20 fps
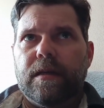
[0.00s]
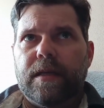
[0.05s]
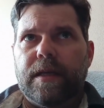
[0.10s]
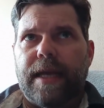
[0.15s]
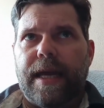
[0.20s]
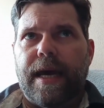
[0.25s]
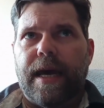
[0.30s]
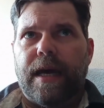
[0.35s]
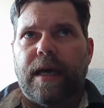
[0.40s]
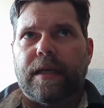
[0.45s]

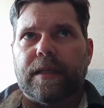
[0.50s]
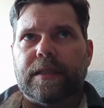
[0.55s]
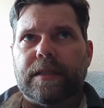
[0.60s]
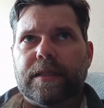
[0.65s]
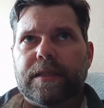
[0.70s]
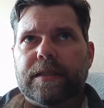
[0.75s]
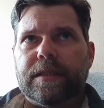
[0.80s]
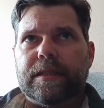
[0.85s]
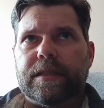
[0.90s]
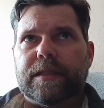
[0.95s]
yeah,
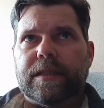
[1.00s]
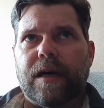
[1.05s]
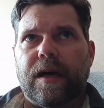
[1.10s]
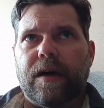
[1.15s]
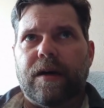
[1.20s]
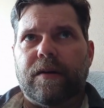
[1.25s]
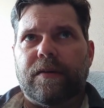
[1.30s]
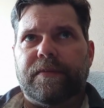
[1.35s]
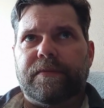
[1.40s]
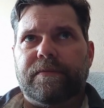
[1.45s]

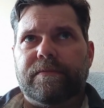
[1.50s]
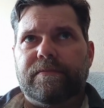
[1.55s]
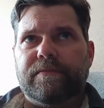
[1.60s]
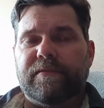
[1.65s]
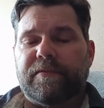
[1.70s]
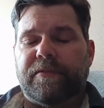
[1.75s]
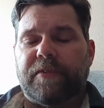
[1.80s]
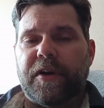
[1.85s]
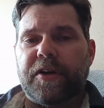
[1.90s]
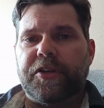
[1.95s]
so
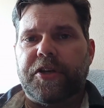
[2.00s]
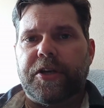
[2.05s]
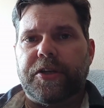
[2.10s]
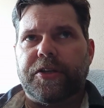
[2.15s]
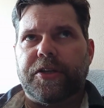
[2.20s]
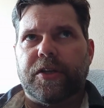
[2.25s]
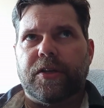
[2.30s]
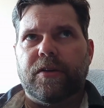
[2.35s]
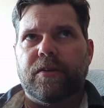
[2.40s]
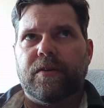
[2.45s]
French
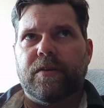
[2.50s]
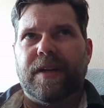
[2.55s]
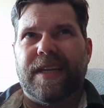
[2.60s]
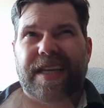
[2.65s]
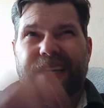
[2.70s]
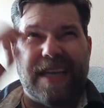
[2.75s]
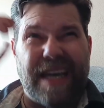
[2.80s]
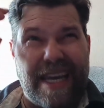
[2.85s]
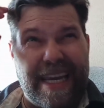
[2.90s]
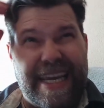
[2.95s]

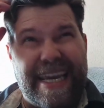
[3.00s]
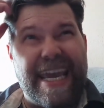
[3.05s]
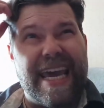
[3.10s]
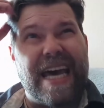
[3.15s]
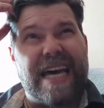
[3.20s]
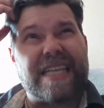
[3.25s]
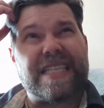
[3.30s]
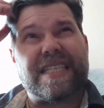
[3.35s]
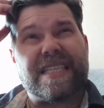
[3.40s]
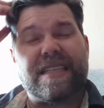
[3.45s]
ingenuity, I
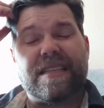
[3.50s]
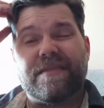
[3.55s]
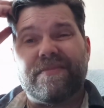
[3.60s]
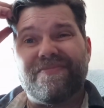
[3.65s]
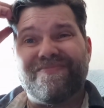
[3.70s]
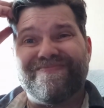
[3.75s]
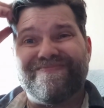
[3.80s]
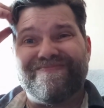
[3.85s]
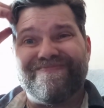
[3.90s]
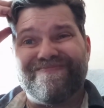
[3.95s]
guess.
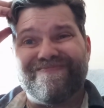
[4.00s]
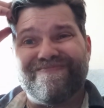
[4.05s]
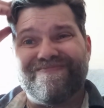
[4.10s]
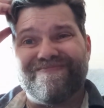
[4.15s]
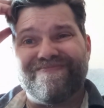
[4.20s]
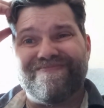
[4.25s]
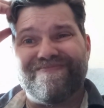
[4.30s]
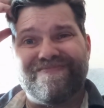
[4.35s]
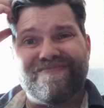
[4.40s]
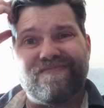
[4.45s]

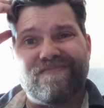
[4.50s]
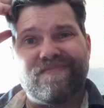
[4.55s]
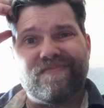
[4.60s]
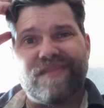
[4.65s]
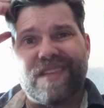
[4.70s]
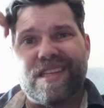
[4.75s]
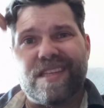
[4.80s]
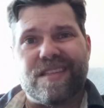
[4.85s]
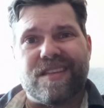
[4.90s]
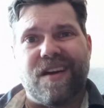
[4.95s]

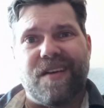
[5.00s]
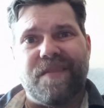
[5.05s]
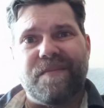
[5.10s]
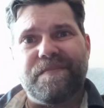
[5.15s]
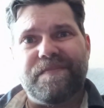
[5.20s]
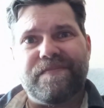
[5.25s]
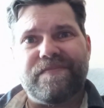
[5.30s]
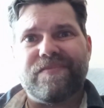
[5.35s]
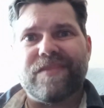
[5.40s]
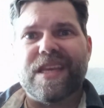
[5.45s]
So
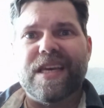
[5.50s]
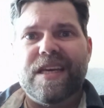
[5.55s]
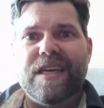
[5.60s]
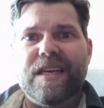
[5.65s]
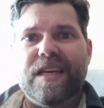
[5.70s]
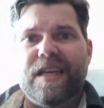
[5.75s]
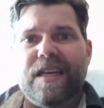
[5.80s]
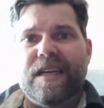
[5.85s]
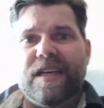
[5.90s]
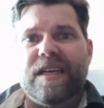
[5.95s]

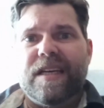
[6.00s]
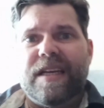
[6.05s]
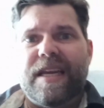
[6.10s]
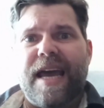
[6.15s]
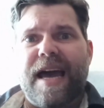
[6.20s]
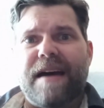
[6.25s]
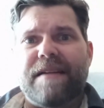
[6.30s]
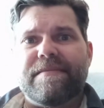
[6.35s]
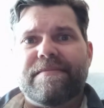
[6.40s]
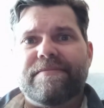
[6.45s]

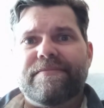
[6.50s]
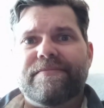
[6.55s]
yeah.